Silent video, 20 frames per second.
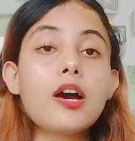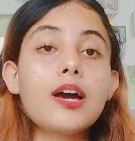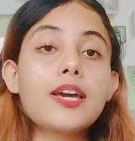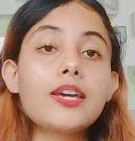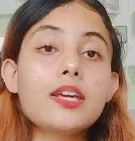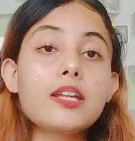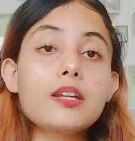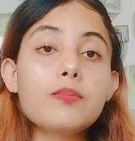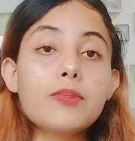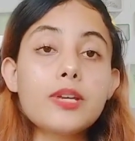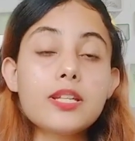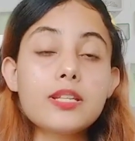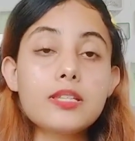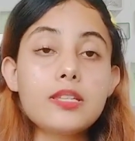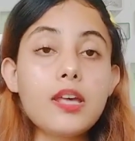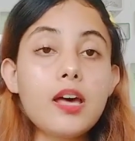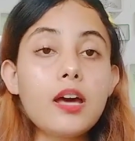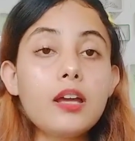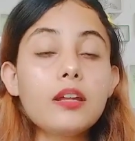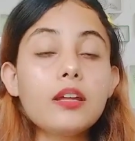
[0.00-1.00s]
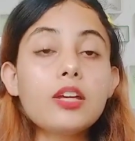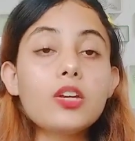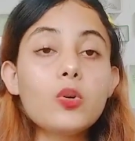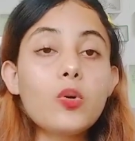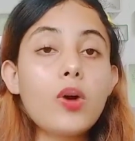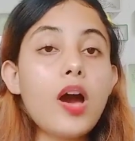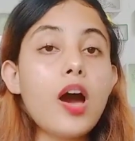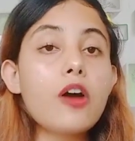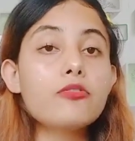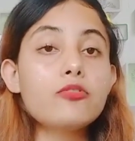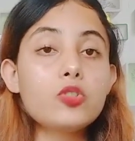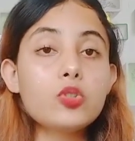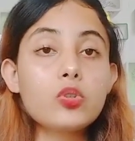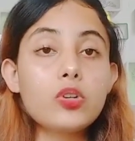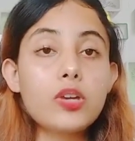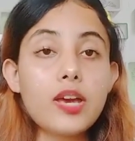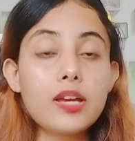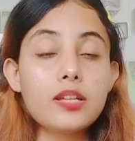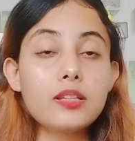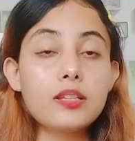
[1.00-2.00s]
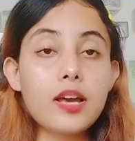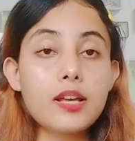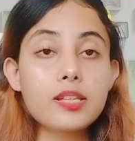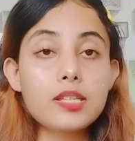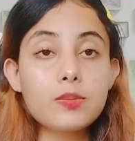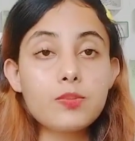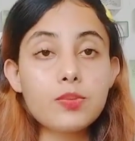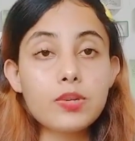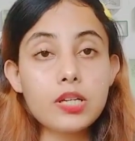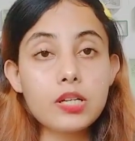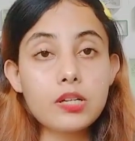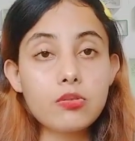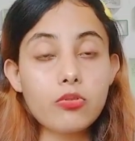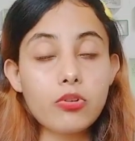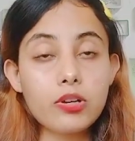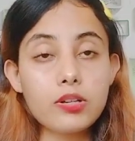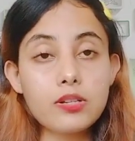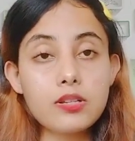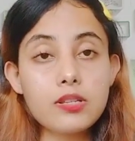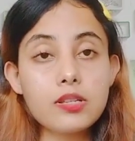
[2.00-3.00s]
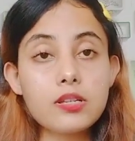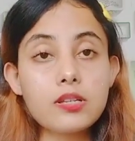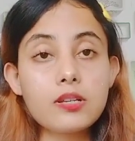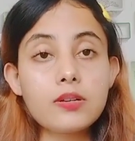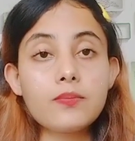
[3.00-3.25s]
it means that you have to gain the experience